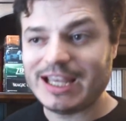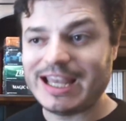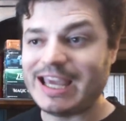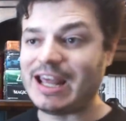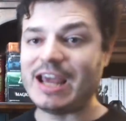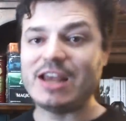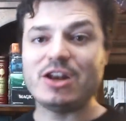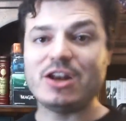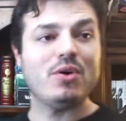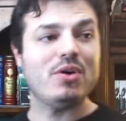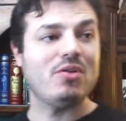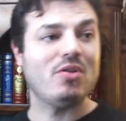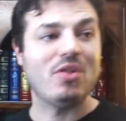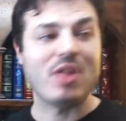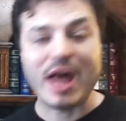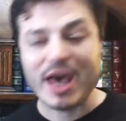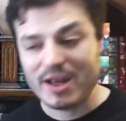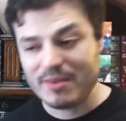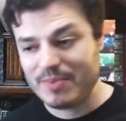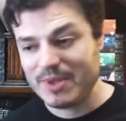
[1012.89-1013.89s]
And I know a
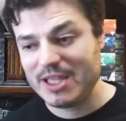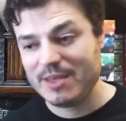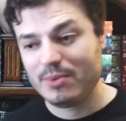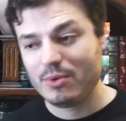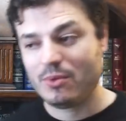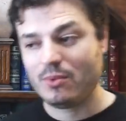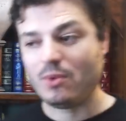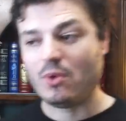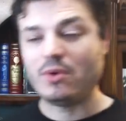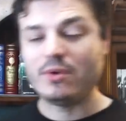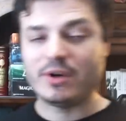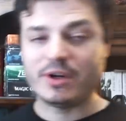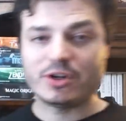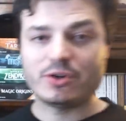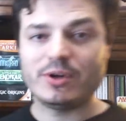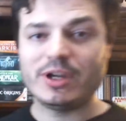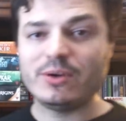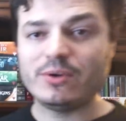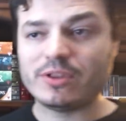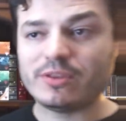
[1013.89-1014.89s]
lot of people won't
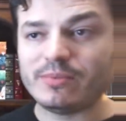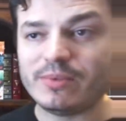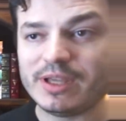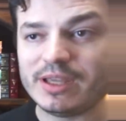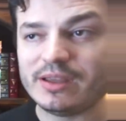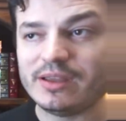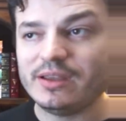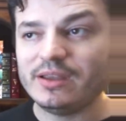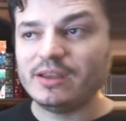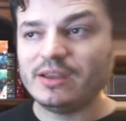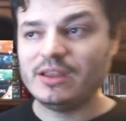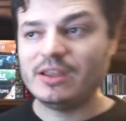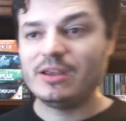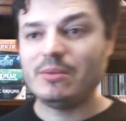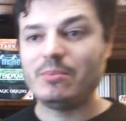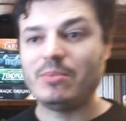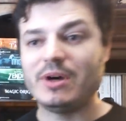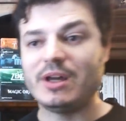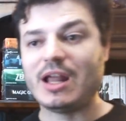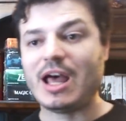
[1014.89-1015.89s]
agree with me,
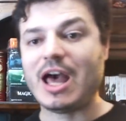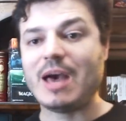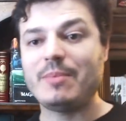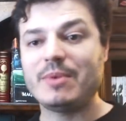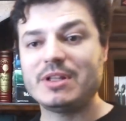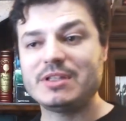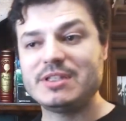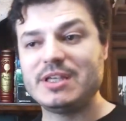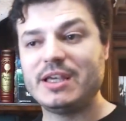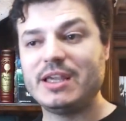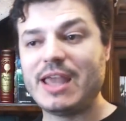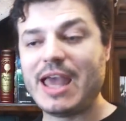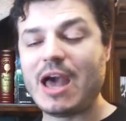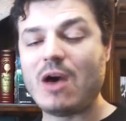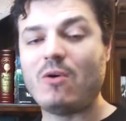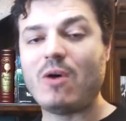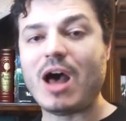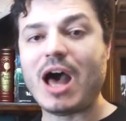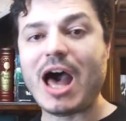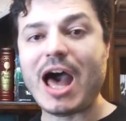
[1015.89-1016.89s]
but I'm going to tell you
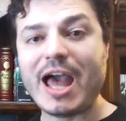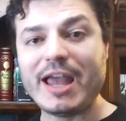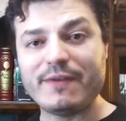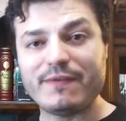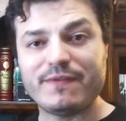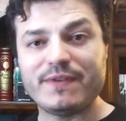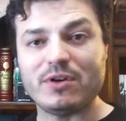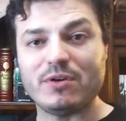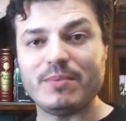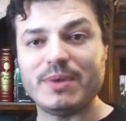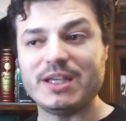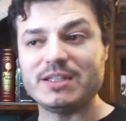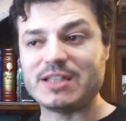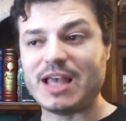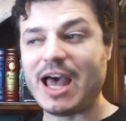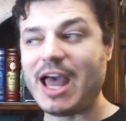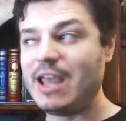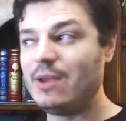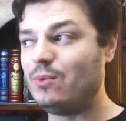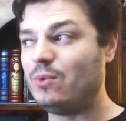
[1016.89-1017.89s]
how I feel
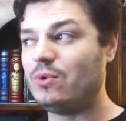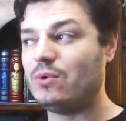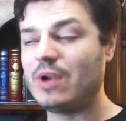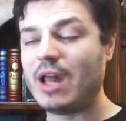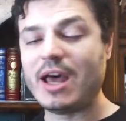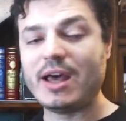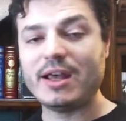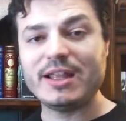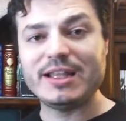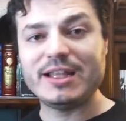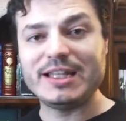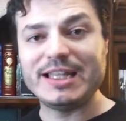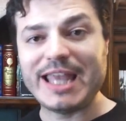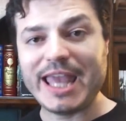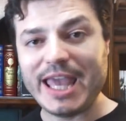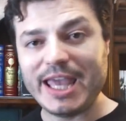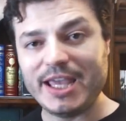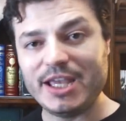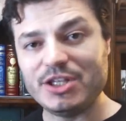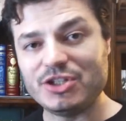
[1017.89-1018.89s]
because I will not
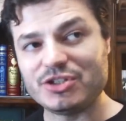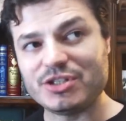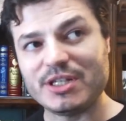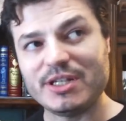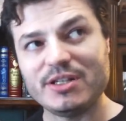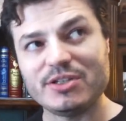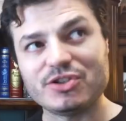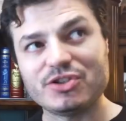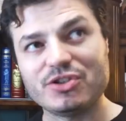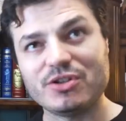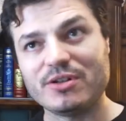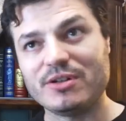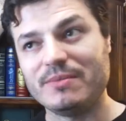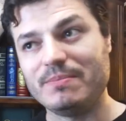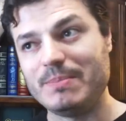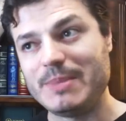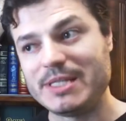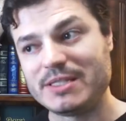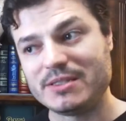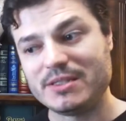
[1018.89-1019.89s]
engage in a
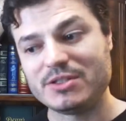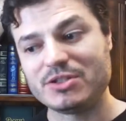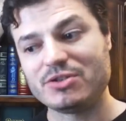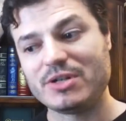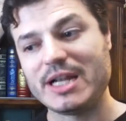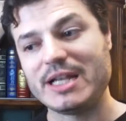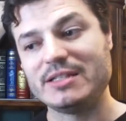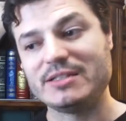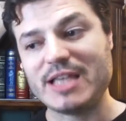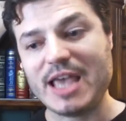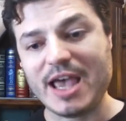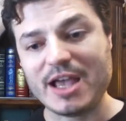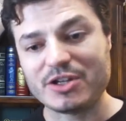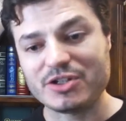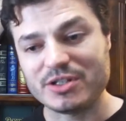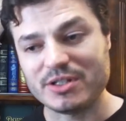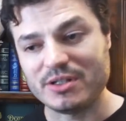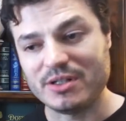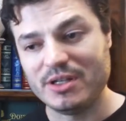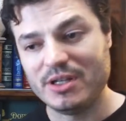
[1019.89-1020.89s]
certain business
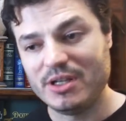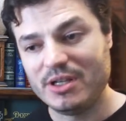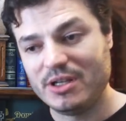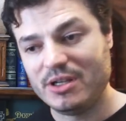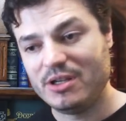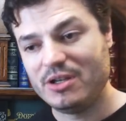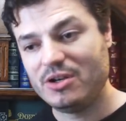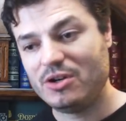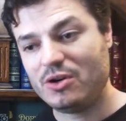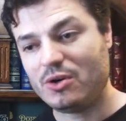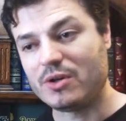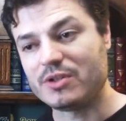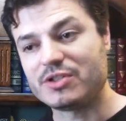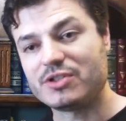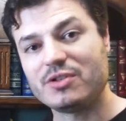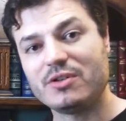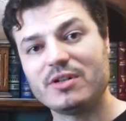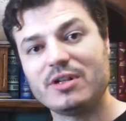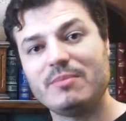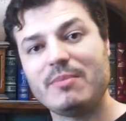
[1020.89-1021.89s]
transaction or a
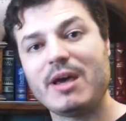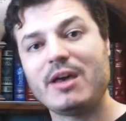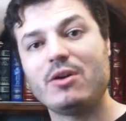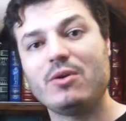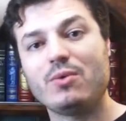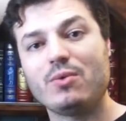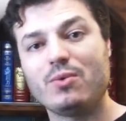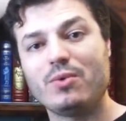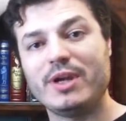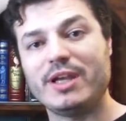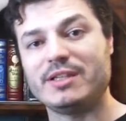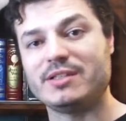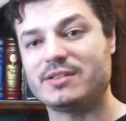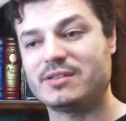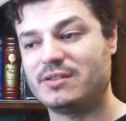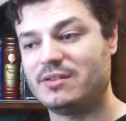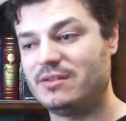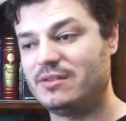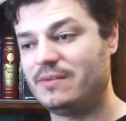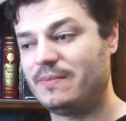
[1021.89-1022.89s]
certain amount of
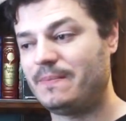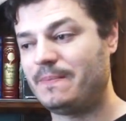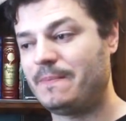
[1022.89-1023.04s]
risk